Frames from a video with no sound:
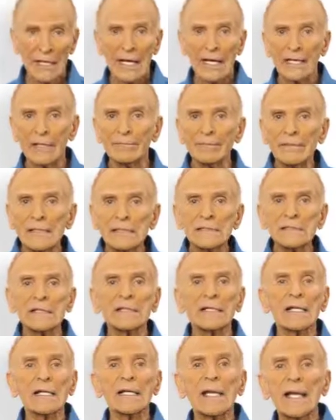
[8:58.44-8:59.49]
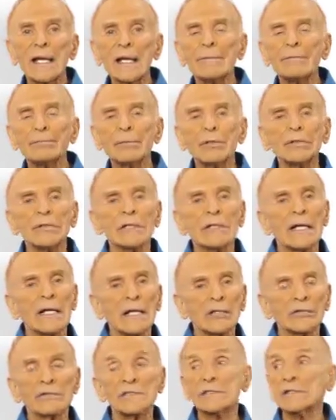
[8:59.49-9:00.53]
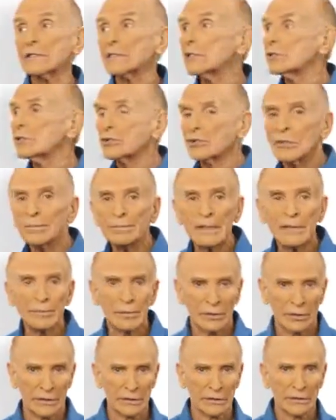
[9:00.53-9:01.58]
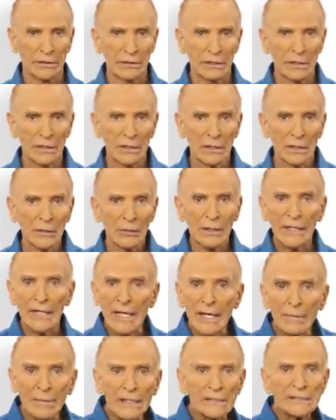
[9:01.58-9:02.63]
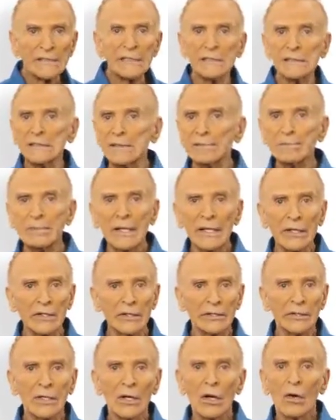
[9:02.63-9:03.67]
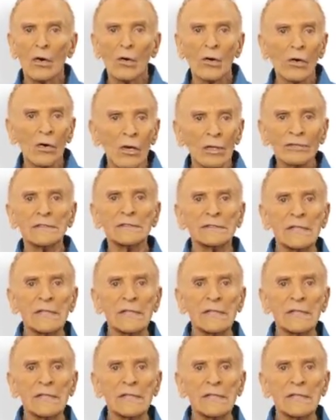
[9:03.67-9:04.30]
And it means that they can't burn the calories that they should be burning. When MAT is impaired, all the